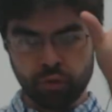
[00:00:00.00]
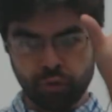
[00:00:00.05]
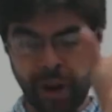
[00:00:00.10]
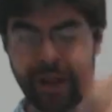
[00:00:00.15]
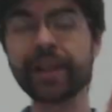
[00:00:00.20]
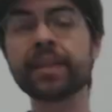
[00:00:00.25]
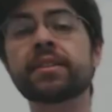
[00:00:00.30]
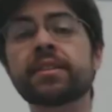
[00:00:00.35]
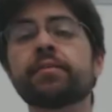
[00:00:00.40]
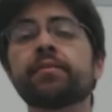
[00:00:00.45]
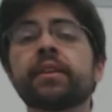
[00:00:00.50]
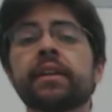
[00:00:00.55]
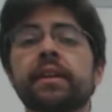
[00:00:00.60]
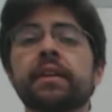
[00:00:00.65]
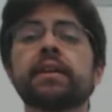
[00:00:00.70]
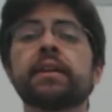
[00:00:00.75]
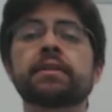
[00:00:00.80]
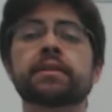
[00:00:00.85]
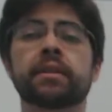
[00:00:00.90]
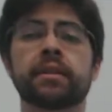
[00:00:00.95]

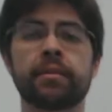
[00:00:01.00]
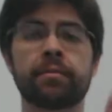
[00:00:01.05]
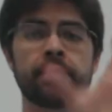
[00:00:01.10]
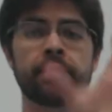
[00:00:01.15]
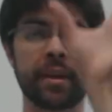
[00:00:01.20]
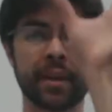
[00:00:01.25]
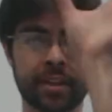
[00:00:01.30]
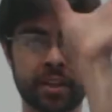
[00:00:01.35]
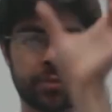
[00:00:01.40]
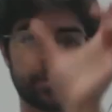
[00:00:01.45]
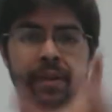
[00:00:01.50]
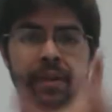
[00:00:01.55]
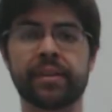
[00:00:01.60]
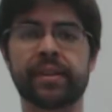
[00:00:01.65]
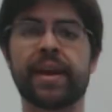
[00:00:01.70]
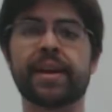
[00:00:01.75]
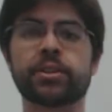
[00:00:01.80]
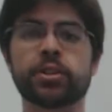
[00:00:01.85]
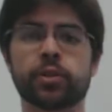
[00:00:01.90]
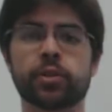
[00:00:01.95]
relatively easily
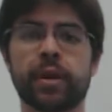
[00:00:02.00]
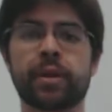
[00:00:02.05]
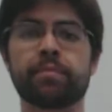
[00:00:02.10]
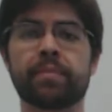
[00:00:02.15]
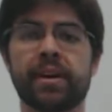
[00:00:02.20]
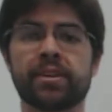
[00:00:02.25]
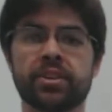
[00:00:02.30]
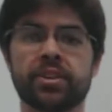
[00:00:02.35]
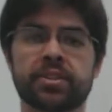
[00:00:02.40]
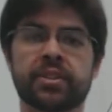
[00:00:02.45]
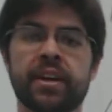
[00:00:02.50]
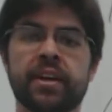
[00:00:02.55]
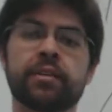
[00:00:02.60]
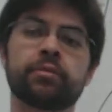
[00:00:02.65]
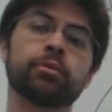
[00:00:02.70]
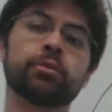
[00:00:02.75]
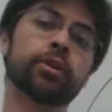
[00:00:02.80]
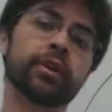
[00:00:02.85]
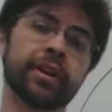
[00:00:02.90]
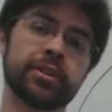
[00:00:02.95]
explain that trend by just
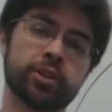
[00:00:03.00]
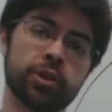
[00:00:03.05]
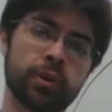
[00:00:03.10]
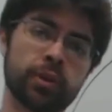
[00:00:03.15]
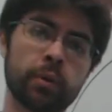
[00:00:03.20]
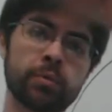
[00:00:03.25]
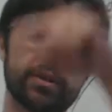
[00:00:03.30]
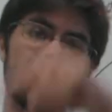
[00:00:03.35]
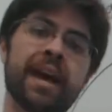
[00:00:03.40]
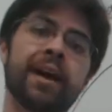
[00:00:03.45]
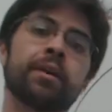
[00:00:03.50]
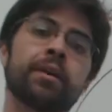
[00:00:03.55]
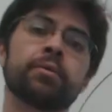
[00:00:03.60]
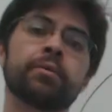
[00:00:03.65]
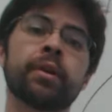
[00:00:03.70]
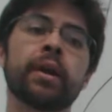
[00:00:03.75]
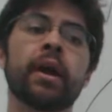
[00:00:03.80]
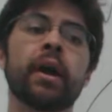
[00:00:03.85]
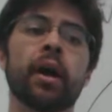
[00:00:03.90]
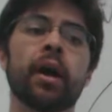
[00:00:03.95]
saying, look, as you go
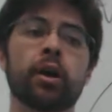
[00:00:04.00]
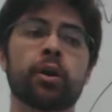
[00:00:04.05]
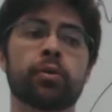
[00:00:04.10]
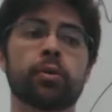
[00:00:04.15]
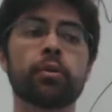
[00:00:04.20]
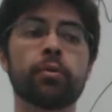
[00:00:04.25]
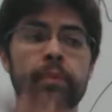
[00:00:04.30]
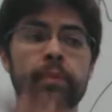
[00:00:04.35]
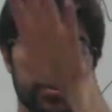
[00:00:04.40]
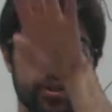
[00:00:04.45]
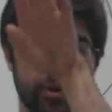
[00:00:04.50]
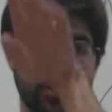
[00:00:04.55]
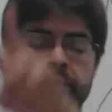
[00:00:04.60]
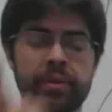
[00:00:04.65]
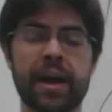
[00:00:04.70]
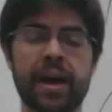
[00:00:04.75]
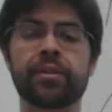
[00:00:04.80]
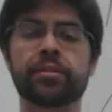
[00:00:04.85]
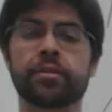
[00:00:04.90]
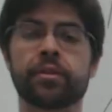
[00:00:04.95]
down a group, as you
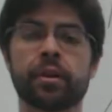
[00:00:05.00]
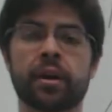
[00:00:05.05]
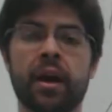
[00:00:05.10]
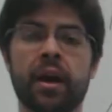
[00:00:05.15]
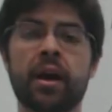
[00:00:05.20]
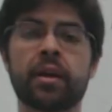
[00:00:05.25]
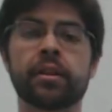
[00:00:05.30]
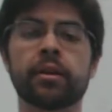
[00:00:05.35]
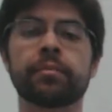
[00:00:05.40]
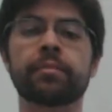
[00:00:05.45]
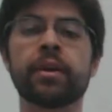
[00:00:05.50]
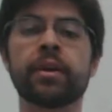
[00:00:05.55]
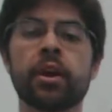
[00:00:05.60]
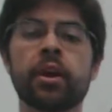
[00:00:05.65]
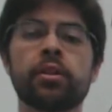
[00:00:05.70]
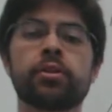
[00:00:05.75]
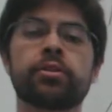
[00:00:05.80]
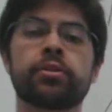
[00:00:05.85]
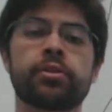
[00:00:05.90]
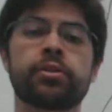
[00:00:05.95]
go down to the column,
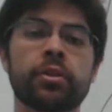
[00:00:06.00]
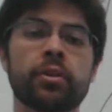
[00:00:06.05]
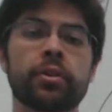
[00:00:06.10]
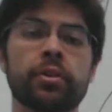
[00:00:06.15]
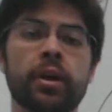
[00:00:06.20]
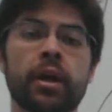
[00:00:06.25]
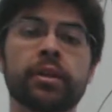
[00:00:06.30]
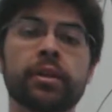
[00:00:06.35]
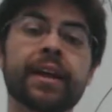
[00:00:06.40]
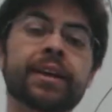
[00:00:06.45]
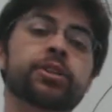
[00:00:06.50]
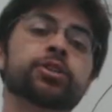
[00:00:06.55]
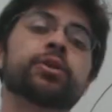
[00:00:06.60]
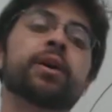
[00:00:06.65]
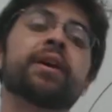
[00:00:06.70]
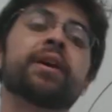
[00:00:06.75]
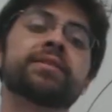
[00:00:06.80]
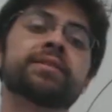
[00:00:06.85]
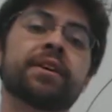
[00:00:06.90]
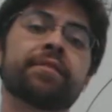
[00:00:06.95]
the
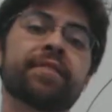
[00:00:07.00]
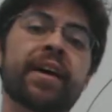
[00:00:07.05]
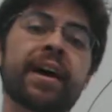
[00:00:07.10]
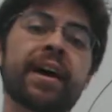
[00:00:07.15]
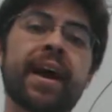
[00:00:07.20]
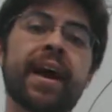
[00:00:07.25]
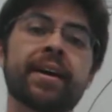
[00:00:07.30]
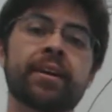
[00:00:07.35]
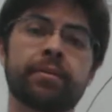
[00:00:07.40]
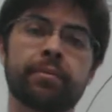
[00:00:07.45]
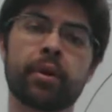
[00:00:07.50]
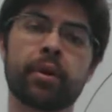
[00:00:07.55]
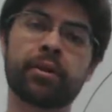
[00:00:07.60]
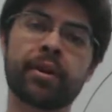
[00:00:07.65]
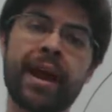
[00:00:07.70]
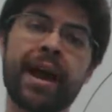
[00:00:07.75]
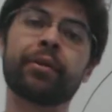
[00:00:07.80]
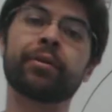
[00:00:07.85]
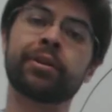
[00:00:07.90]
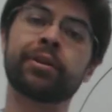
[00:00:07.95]
electrons of that atom
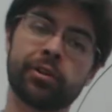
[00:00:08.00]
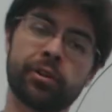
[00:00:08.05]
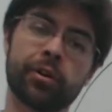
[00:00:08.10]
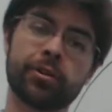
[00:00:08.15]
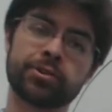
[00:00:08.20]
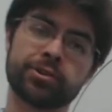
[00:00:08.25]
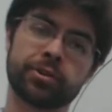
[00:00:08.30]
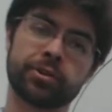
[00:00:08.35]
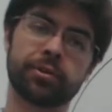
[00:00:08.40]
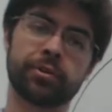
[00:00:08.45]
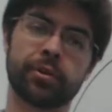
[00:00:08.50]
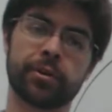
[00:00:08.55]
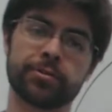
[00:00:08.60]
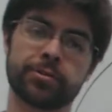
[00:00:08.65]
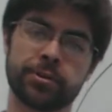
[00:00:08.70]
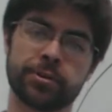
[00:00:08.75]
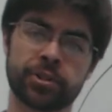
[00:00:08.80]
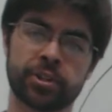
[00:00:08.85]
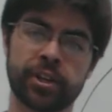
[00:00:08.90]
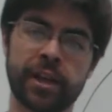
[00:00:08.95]
are now in larger and
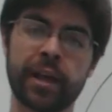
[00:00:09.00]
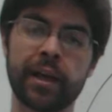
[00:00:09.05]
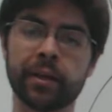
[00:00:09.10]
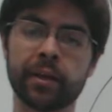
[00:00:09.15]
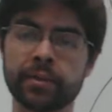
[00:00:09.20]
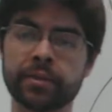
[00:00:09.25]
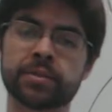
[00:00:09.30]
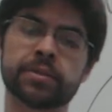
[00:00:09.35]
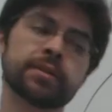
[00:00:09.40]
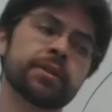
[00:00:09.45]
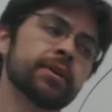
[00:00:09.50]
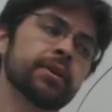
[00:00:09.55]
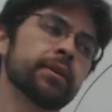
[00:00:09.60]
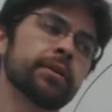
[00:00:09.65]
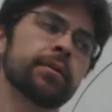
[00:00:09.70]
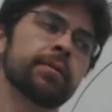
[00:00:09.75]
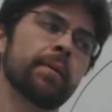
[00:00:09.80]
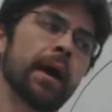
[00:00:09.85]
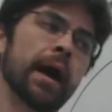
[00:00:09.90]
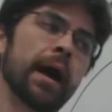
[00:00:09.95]
larger shells,
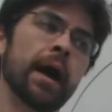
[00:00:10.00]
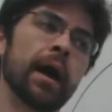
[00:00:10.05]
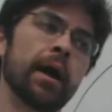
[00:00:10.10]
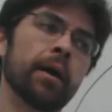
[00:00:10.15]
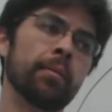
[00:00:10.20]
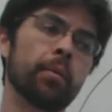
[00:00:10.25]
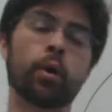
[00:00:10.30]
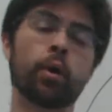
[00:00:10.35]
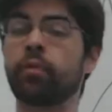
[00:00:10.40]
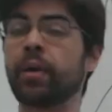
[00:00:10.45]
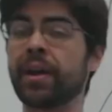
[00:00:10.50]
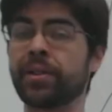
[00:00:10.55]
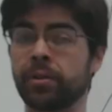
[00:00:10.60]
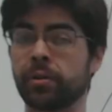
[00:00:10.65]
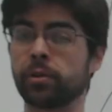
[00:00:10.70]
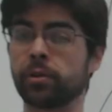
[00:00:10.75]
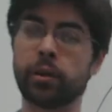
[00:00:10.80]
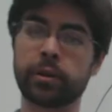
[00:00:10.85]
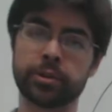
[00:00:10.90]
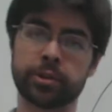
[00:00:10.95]
or
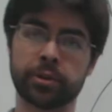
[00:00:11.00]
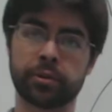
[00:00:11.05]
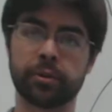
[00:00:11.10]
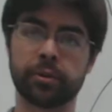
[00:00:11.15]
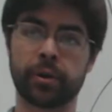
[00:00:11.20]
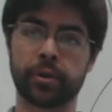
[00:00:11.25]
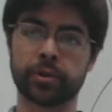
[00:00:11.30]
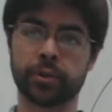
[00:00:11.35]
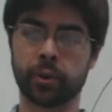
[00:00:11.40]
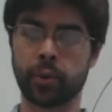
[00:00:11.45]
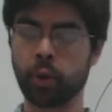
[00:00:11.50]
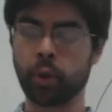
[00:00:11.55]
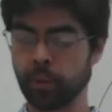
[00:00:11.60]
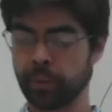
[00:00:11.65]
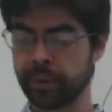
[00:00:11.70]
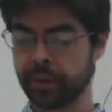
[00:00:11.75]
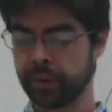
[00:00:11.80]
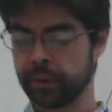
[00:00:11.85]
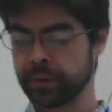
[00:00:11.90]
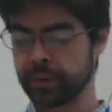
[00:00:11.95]
rather larger and larger
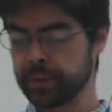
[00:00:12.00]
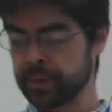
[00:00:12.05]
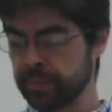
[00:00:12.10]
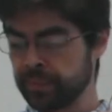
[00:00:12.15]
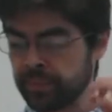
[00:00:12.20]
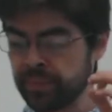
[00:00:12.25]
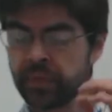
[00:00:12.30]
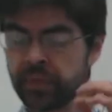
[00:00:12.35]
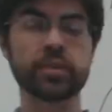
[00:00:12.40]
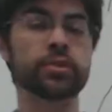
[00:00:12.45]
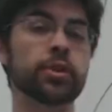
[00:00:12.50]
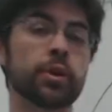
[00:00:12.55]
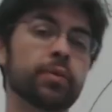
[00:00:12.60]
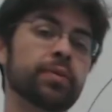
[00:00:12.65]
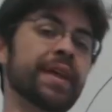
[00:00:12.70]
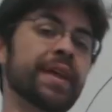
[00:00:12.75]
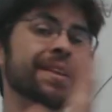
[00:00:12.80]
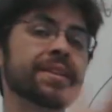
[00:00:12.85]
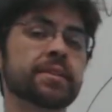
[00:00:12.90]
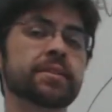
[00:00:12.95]
orbitals.
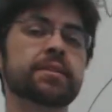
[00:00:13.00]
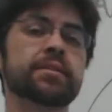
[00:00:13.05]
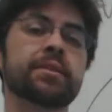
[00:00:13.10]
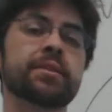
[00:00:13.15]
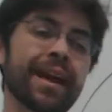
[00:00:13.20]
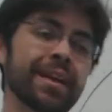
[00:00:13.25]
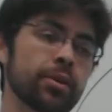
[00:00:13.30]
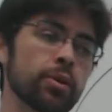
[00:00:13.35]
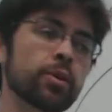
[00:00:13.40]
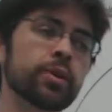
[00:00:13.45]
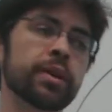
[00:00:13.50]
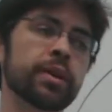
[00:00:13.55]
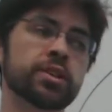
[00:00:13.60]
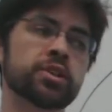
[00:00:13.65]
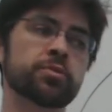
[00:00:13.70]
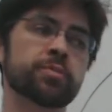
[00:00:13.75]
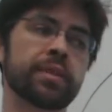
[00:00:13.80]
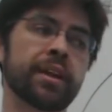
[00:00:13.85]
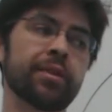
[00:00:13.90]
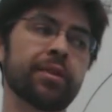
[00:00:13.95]
So that you can
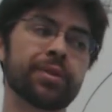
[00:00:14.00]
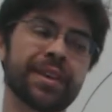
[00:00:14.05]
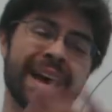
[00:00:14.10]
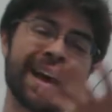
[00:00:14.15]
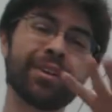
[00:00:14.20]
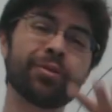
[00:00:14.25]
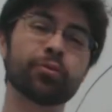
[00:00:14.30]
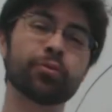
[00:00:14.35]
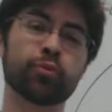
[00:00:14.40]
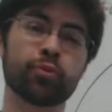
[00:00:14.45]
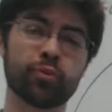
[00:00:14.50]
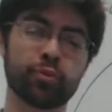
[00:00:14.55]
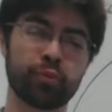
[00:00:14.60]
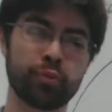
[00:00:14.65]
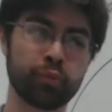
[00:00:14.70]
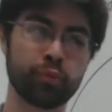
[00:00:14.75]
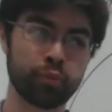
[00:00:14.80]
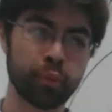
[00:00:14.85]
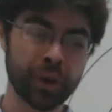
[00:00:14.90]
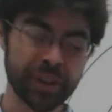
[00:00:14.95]
explain
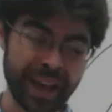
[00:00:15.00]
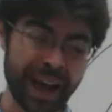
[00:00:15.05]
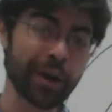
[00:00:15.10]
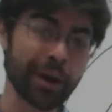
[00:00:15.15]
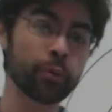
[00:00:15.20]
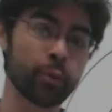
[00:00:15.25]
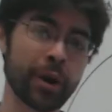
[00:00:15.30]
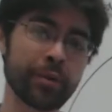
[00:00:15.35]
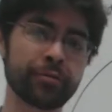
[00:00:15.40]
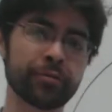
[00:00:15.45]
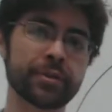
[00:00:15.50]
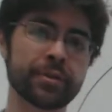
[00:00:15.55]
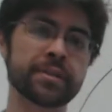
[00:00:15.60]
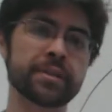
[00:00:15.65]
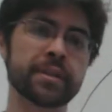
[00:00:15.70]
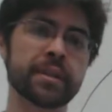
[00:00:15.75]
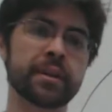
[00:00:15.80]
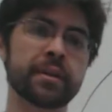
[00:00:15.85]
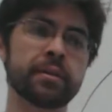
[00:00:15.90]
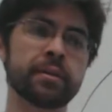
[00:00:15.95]
without
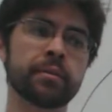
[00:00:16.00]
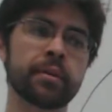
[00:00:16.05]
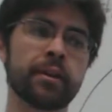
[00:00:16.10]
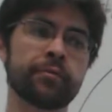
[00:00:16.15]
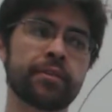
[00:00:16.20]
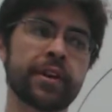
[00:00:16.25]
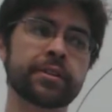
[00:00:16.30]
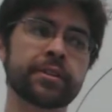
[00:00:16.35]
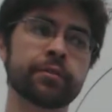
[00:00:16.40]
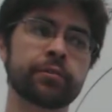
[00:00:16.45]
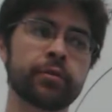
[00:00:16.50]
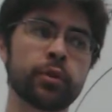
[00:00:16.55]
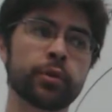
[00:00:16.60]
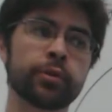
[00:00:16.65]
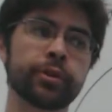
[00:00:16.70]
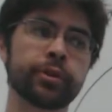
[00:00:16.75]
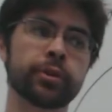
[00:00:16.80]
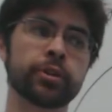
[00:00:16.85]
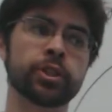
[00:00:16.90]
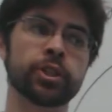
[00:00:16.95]
referencing effective
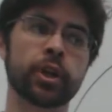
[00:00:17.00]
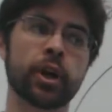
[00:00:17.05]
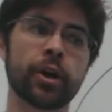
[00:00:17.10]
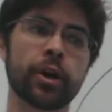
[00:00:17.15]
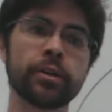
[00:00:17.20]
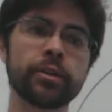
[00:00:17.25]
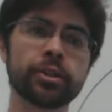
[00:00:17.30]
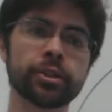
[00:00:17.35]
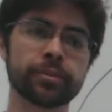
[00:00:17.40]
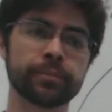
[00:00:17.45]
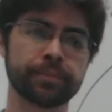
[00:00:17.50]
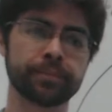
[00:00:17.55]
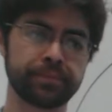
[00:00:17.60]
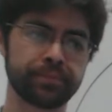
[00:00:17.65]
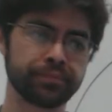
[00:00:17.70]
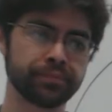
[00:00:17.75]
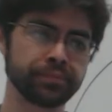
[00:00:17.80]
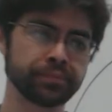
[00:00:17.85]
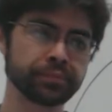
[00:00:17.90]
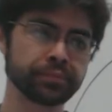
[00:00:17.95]
nuclear charge.
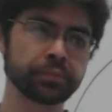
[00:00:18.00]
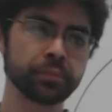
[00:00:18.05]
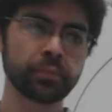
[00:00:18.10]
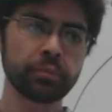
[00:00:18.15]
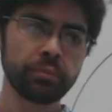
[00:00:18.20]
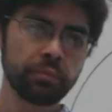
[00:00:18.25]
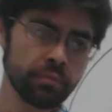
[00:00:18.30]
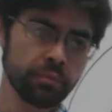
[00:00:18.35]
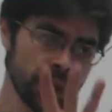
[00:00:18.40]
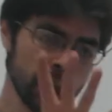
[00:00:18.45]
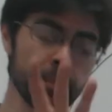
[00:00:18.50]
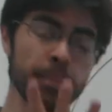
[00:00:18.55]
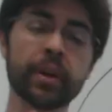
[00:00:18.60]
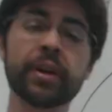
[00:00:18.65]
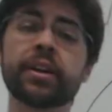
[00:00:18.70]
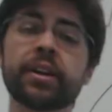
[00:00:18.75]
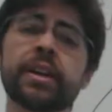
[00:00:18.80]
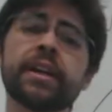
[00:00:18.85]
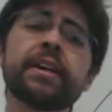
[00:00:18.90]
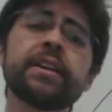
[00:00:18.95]

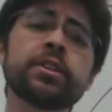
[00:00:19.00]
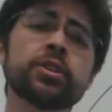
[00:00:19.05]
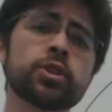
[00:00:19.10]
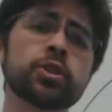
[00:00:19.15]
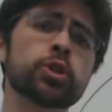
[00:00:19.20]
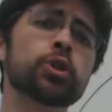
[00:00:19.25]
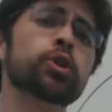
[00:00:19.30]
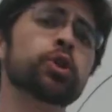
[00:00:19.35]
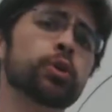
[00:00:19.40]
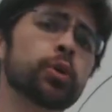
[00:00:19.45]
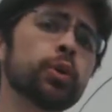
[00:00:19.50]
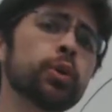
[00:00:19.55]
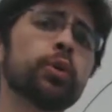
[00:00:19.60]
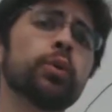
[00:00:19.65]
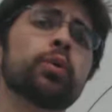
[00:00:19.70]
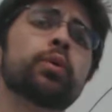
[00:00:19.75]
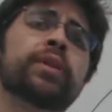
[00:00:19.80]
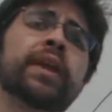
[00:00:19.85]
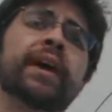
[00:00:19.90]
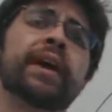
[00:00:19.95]
But it is
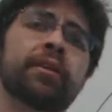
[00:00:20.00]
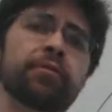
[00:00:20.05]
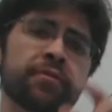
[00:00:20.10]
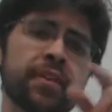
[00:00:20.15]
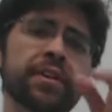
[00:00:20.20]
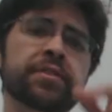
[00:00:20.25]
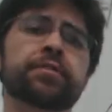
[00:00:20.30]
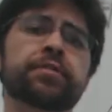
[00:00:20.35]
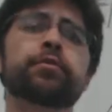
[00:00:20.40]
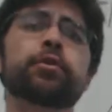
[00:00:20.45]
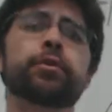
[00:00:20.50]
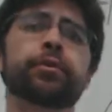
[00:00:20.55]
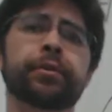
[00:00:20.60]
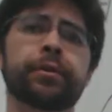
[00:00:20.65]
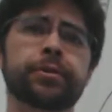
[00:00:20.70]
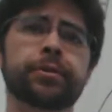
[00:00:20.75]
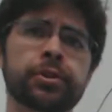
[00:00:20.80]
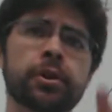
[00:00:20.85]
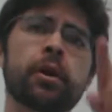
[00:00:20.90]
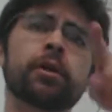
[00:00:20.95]
true that effective
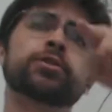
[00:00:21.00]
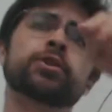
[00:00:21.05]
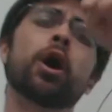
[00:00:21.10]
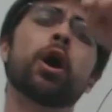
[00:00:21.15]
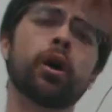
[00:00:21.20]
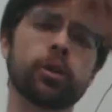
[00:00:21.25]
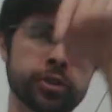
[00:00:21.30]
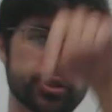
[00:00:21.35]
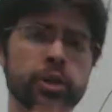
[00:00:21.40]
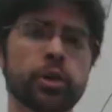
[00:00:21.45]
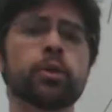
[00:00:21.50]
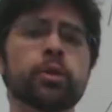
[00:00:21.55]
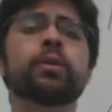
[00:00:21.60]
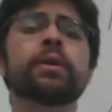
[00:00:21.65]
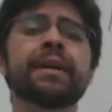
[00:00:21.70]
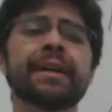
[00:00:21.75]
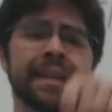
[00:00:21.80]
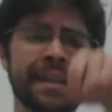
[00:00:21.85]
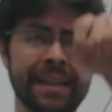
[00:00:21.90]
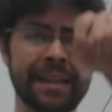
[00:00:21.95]
nuclear charge
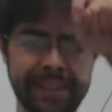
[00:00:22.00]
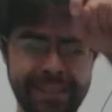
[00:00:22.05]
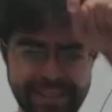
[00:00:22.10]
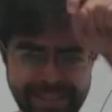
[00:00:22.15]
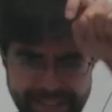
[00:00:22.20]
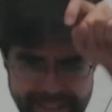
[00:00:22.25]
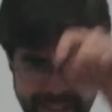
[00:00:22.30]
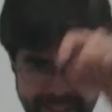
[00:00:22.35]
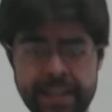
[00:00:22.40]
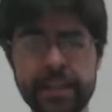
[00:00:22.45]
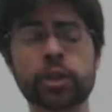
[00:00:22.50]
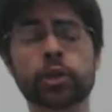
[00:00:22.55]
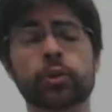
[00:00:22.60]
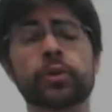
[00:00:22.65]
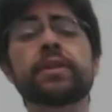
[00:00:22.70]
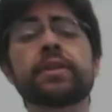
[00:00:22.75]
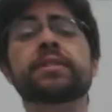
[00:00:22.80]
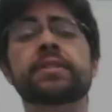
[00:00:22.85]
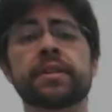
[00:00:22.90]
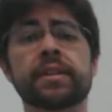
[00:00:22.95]
also
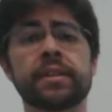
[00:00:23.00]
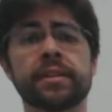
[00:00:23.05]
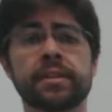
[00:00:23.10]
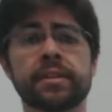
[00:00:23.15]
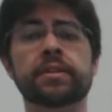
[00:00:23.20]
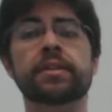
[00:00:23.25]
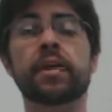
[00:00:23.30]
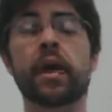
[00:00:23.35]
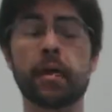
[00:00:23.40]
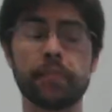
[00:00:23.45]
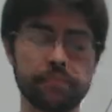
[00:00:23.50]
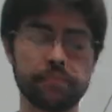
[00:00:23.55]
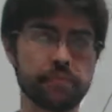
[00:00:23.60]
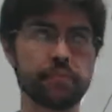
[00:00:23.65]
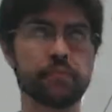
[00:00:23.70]
decreases